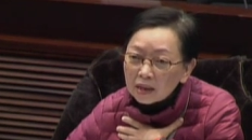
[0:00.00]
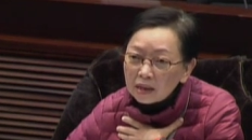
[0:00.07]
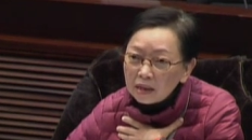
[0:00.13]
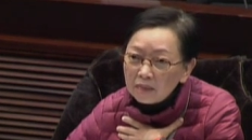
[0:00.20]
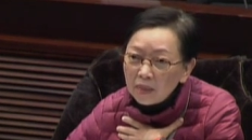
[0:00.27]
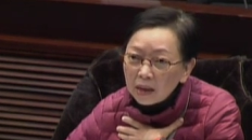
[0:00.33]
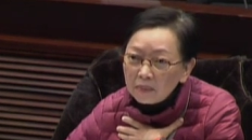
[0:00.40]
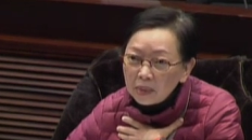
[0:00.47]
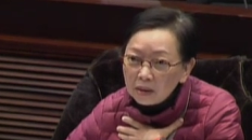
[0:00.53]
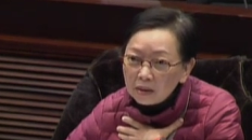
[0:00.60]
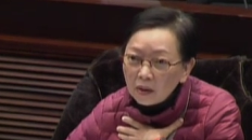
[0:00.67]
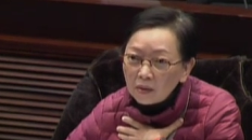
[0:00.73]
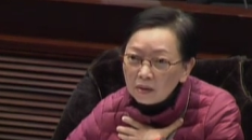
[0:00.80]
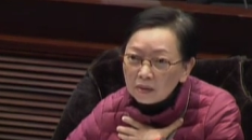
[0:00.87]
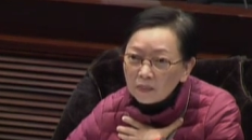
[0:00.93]
of
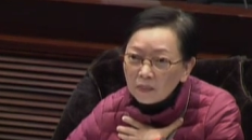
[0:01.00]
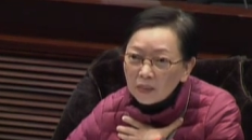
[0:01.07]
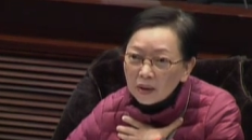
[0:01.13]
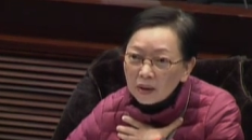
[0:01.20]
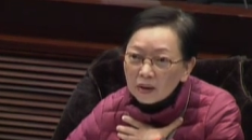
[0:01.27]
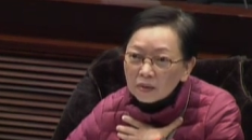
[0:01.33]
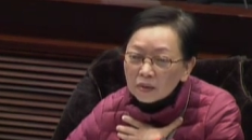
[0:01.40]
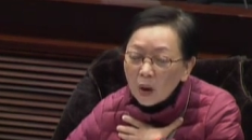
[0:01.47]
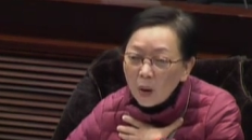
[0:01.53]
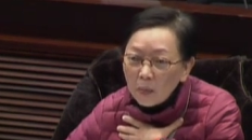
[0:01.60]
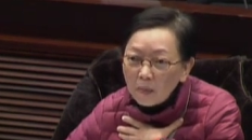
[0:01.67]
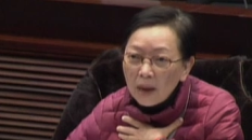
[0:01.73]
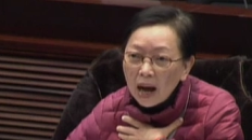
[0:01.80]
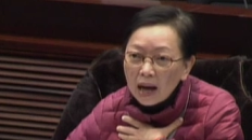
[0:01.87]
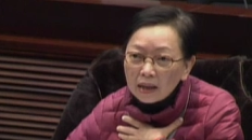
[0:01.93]
what their
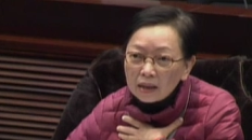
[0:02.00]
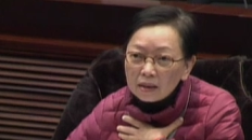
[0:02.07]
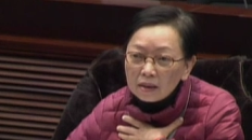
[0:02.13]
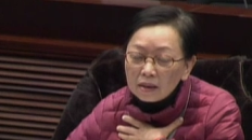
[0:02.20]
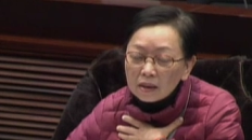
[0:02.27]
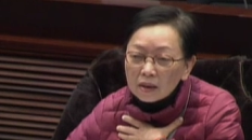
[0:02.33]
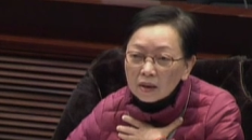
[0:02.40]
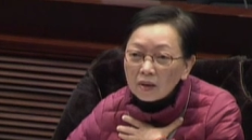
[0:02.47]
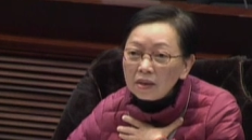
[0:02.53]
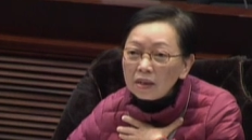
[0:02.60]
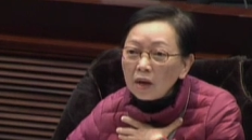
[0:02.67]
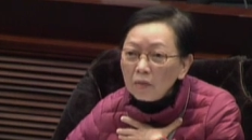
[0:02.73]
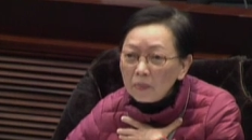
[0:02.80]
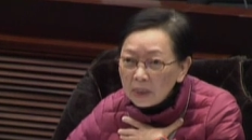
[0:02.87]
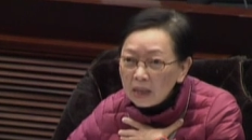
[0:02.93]
plot ratios
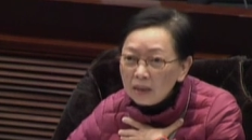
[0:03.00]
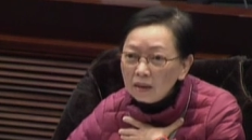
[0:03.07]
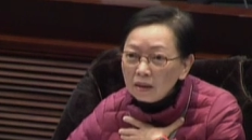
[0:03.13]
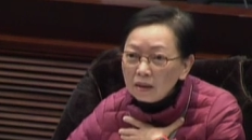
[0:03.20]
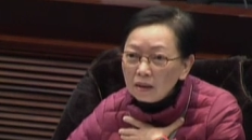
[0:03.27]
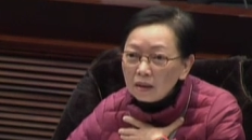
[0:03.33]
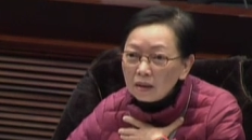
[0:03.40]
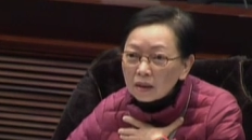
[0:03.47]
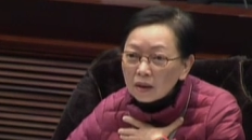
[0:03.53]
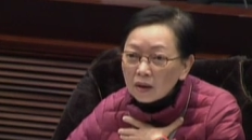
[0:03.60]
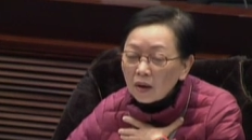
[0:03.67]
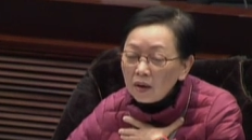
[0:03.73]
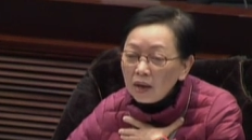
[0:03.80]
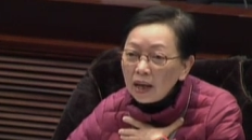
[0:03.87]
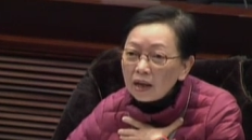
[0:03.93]
are and their
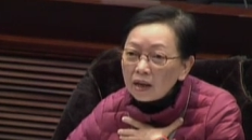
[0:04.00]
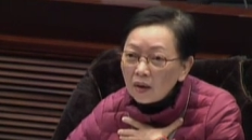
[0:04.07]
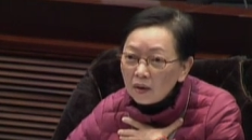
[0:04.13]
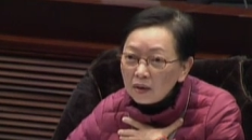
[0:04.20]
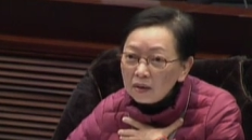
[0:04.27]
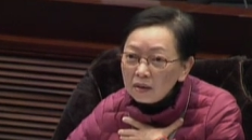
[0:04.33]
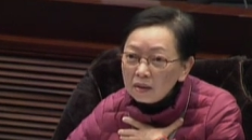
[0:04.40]
locations.